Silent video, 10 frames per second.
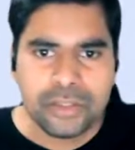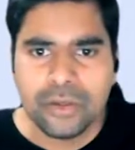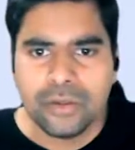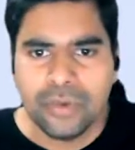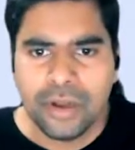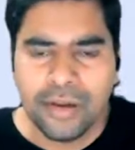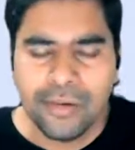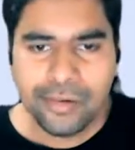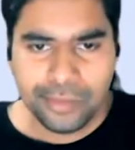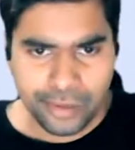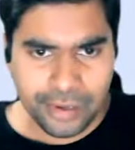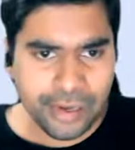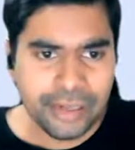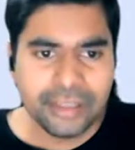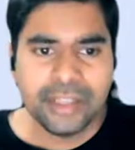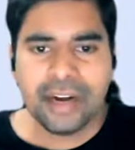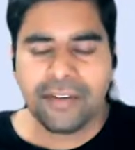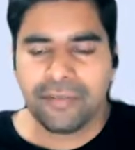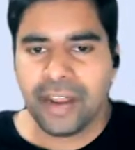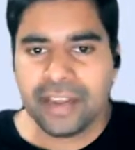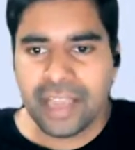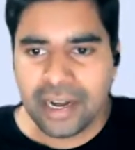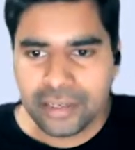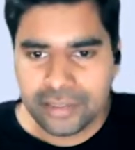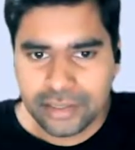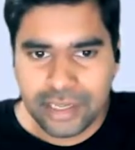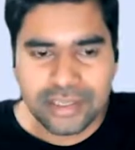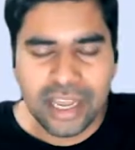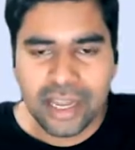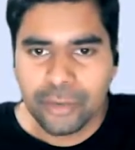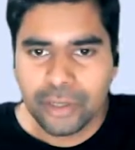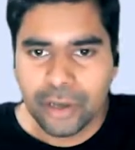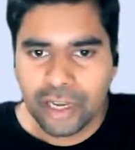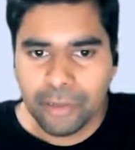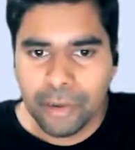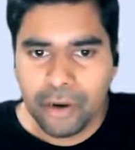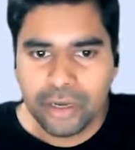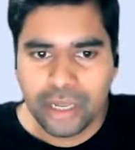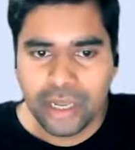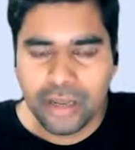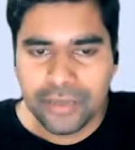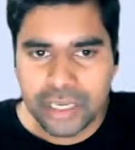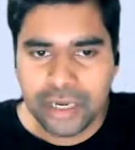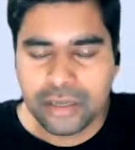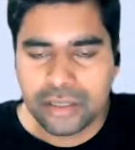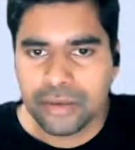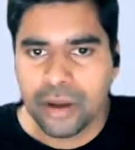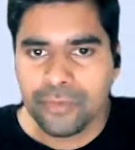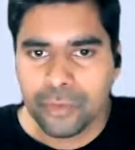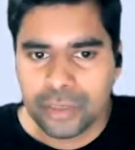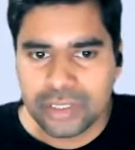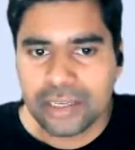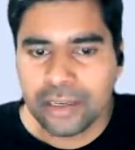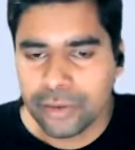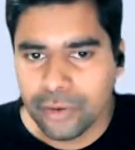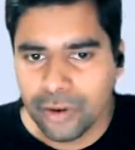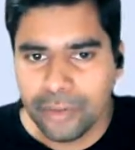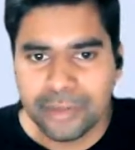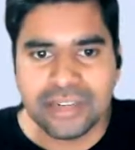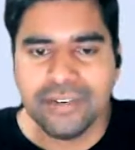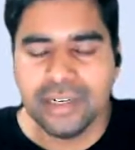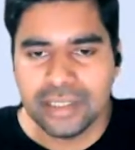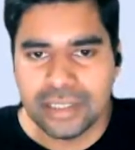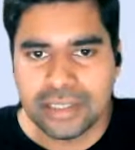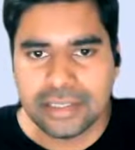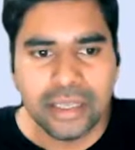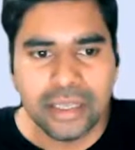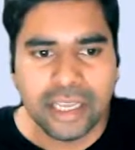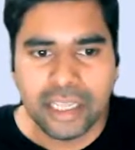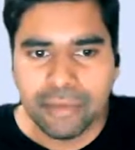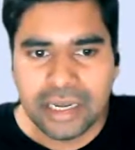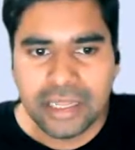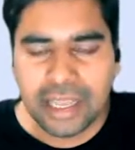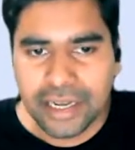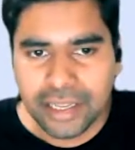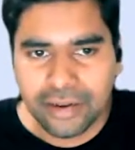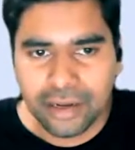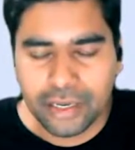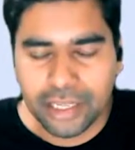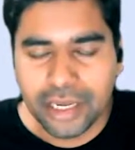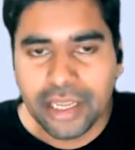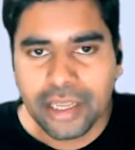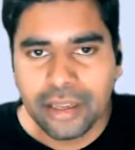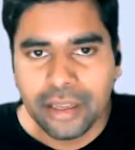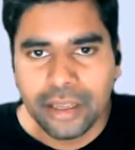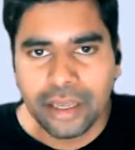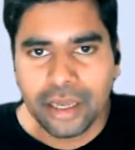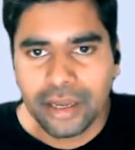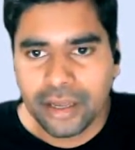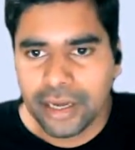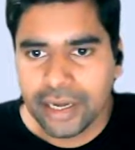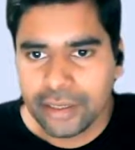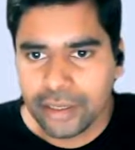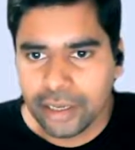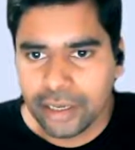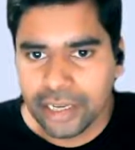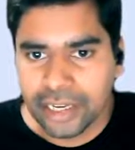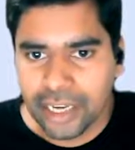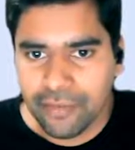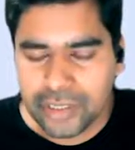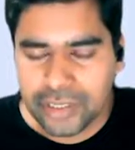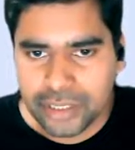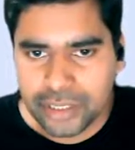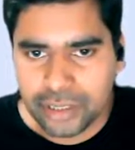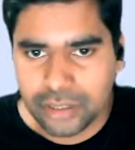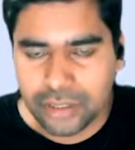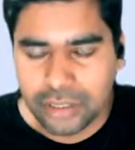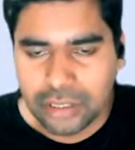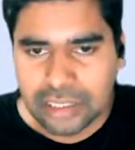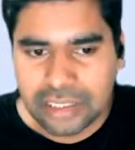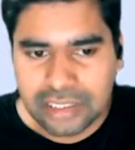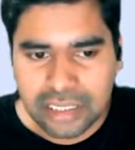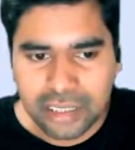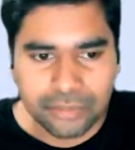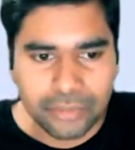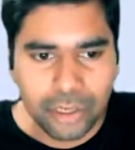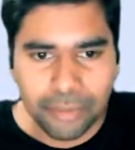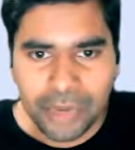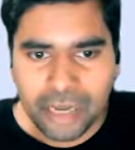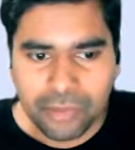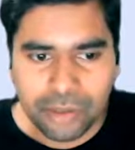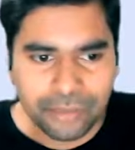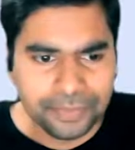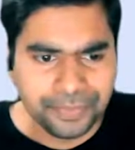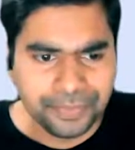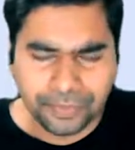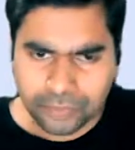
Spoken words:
So there are 5 characteristics I would talk about, which are, of course, like you must have heard these in building any great data infrastructure system or a platform.